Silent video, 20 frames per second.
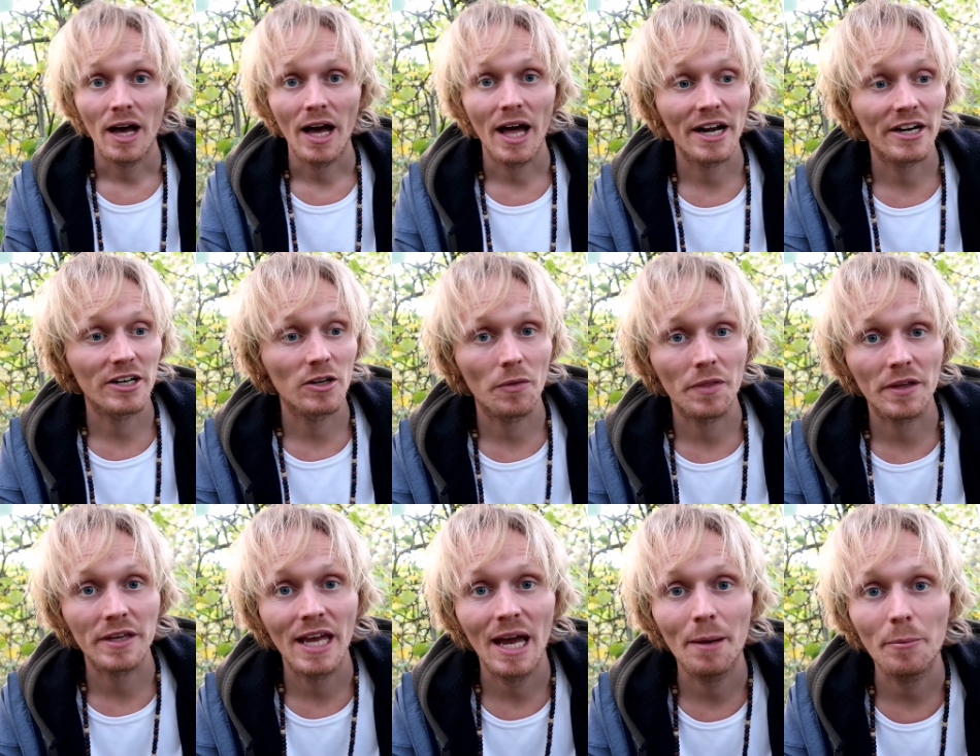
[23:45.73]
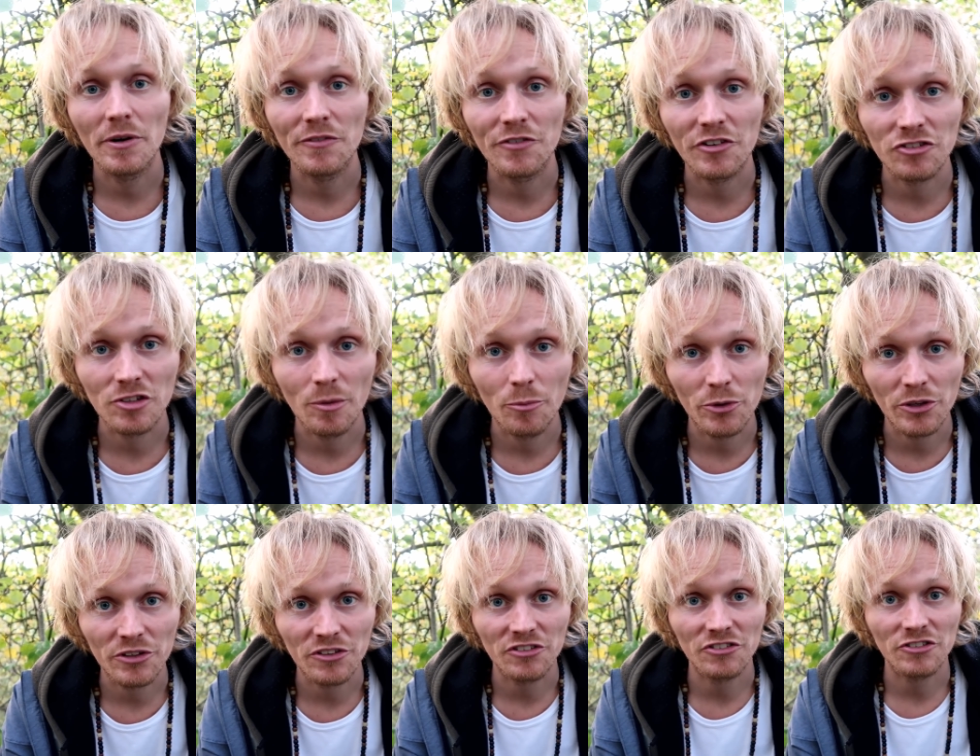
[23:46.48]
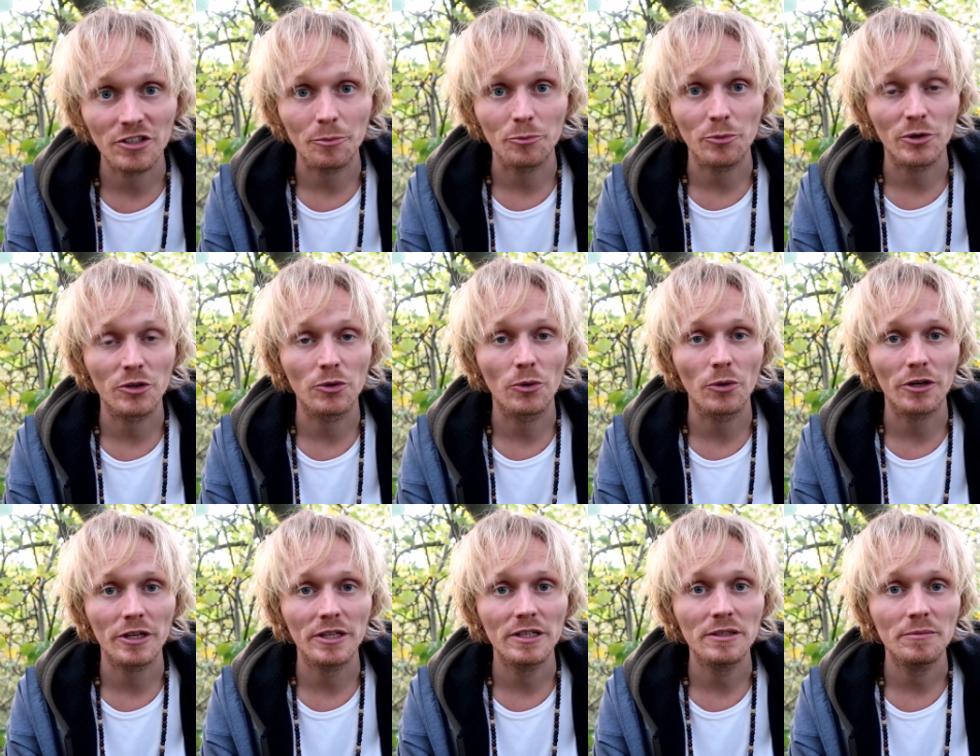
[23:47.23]
I don't know, the camera for some reason stopped
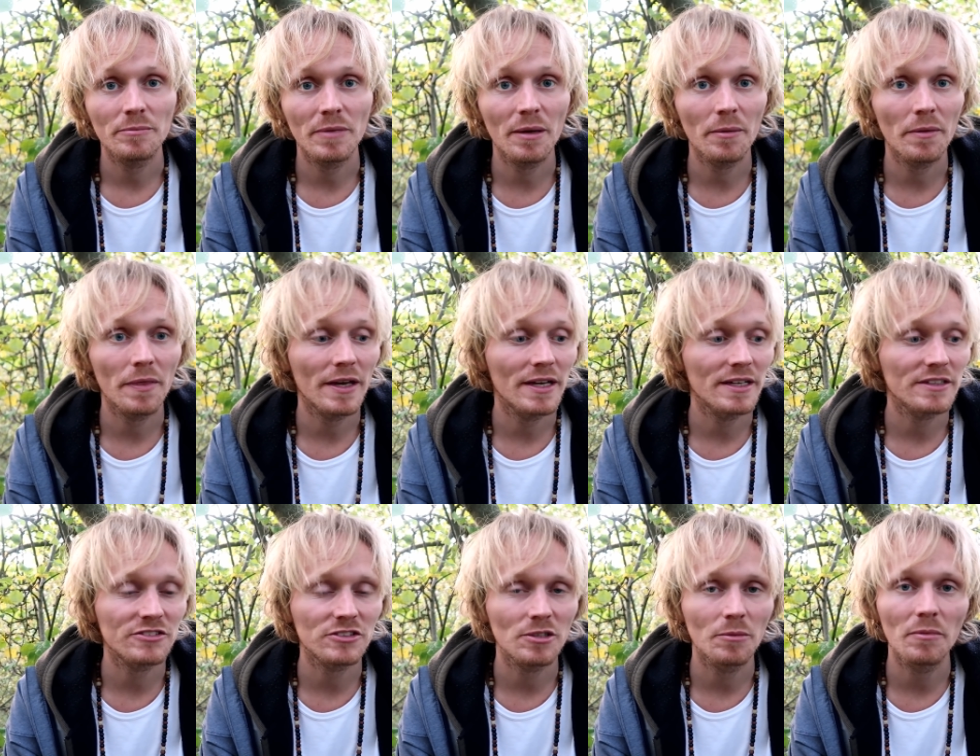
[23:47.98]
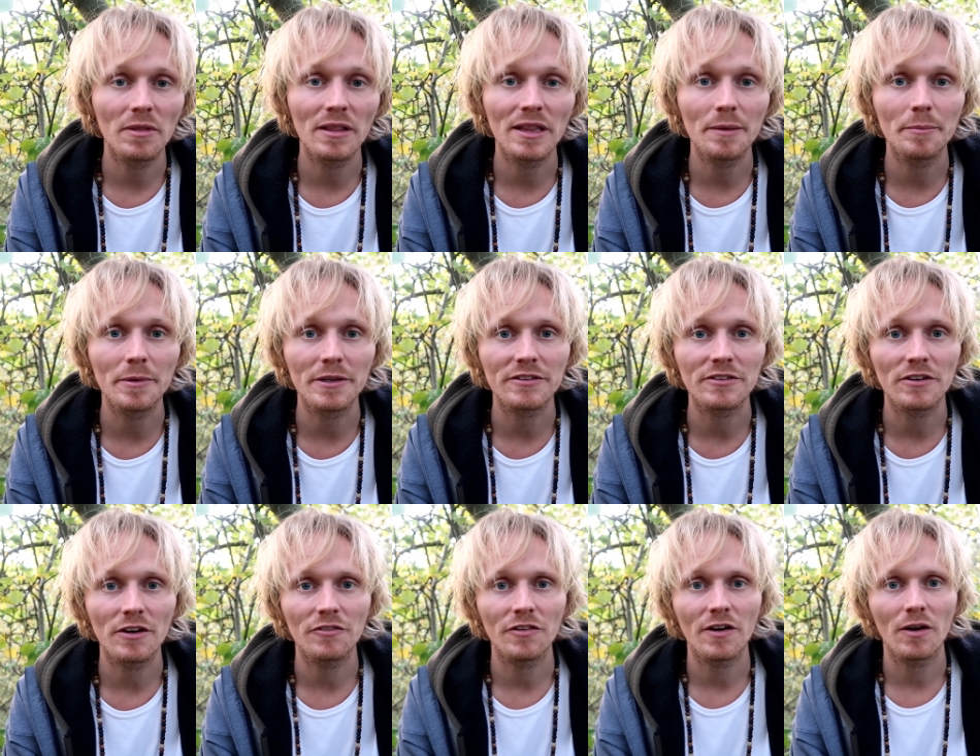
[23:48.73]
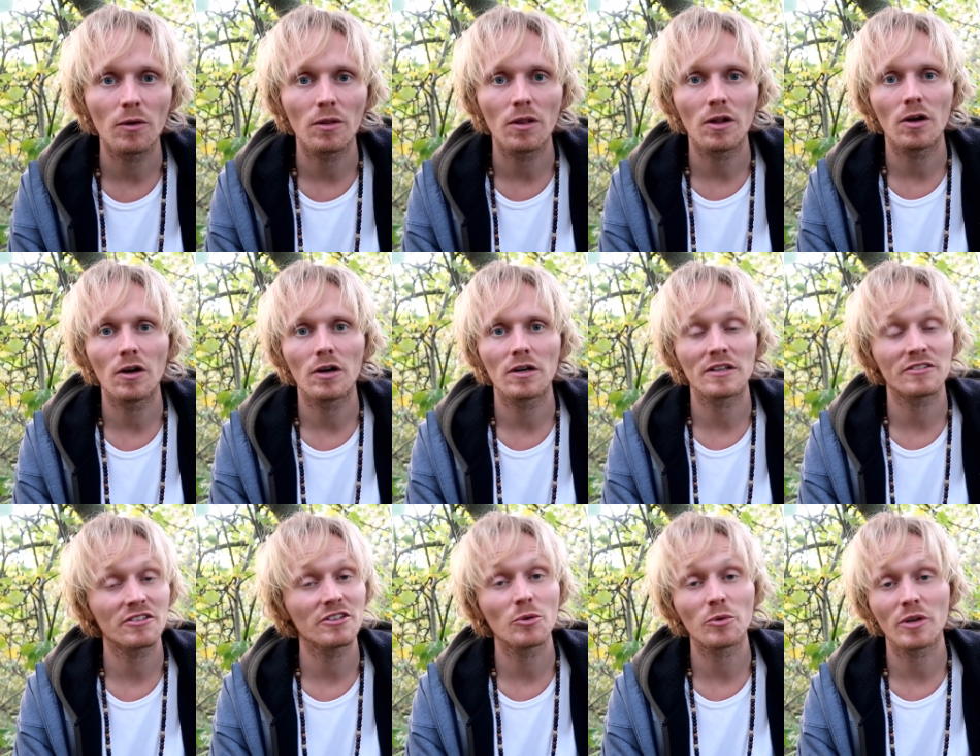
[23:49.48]
recording. Maybe there's some limit of how
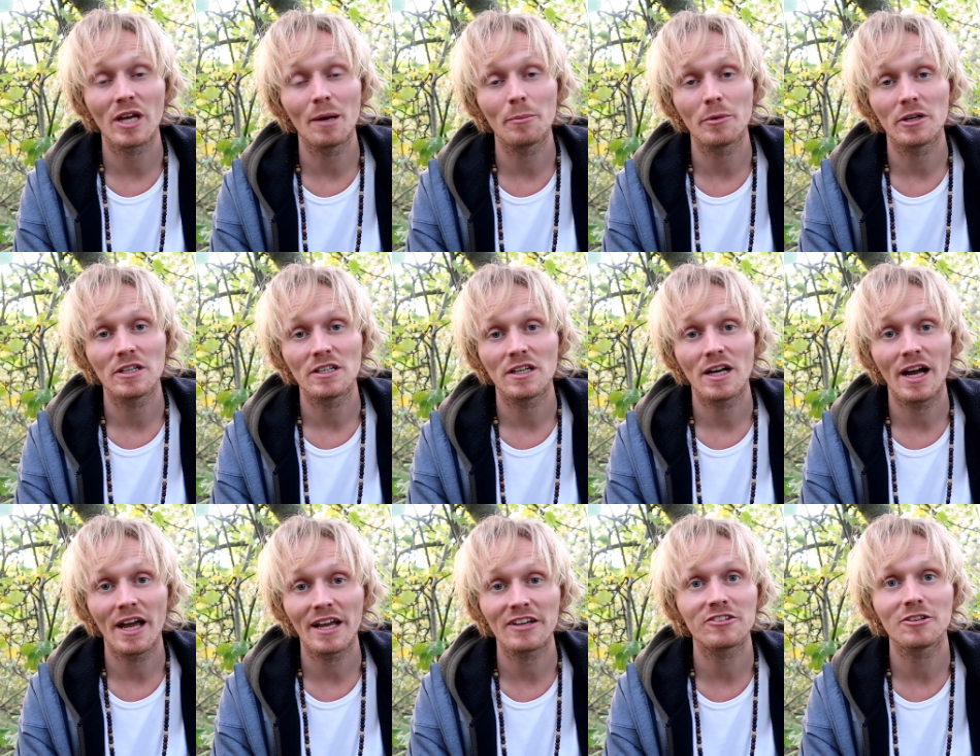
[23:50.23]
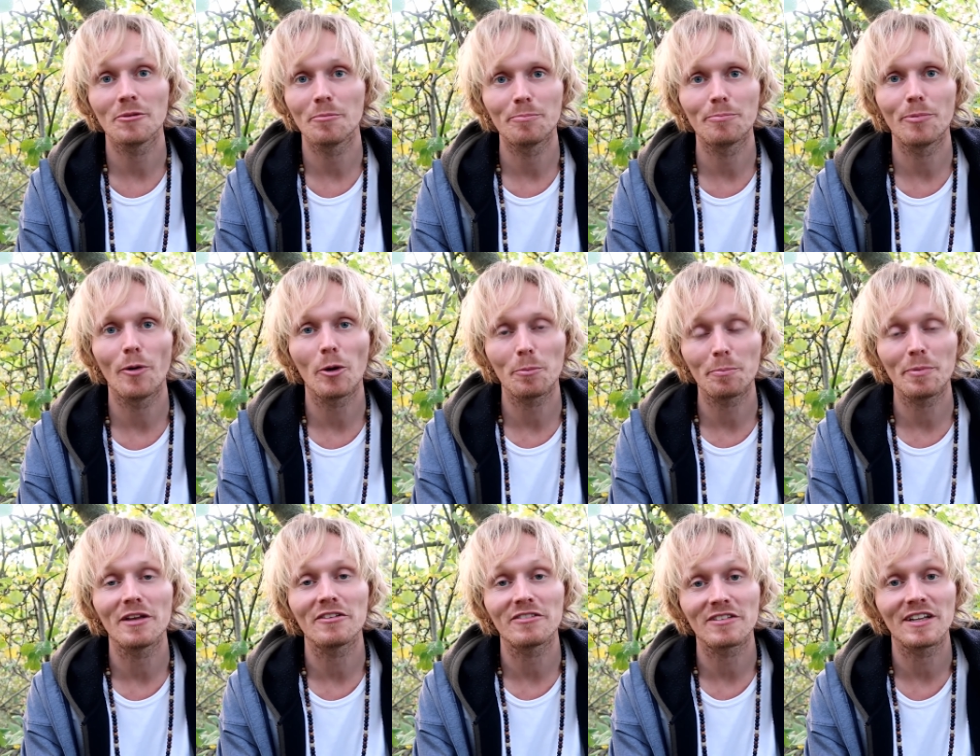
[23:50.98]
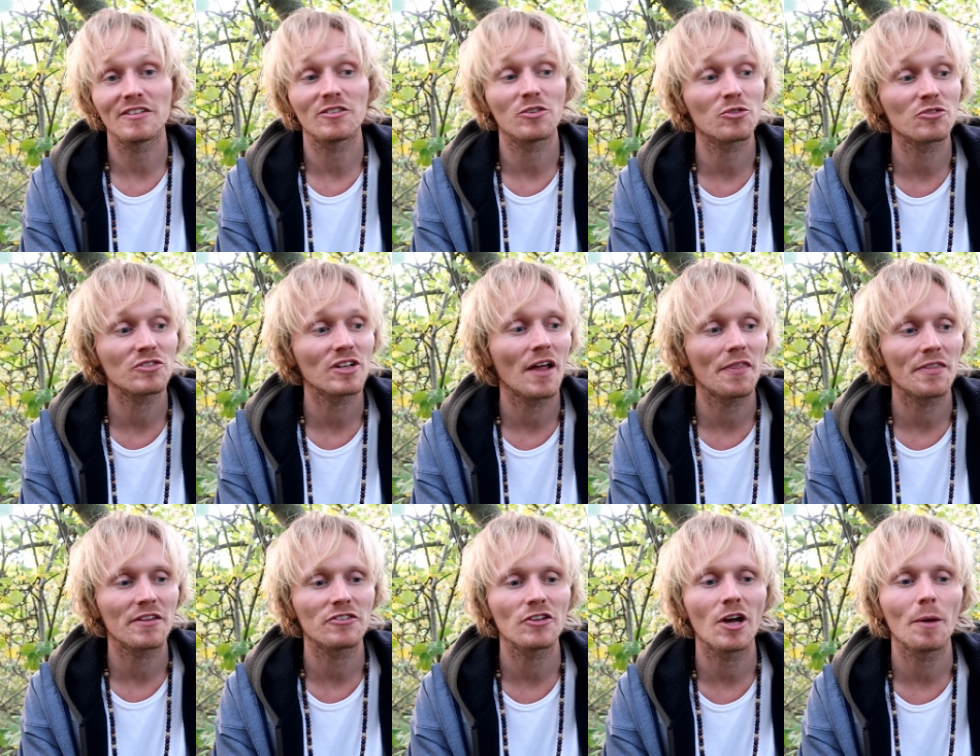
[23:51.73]
long. It's a new camera I actually bought basically to
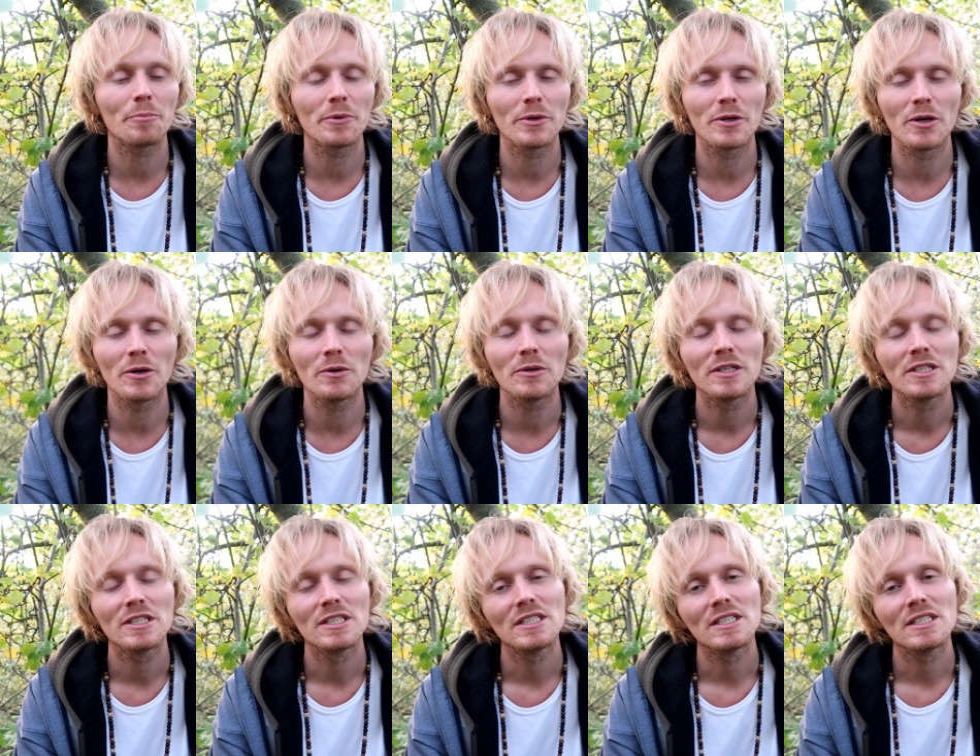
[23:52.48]
start this up, you know.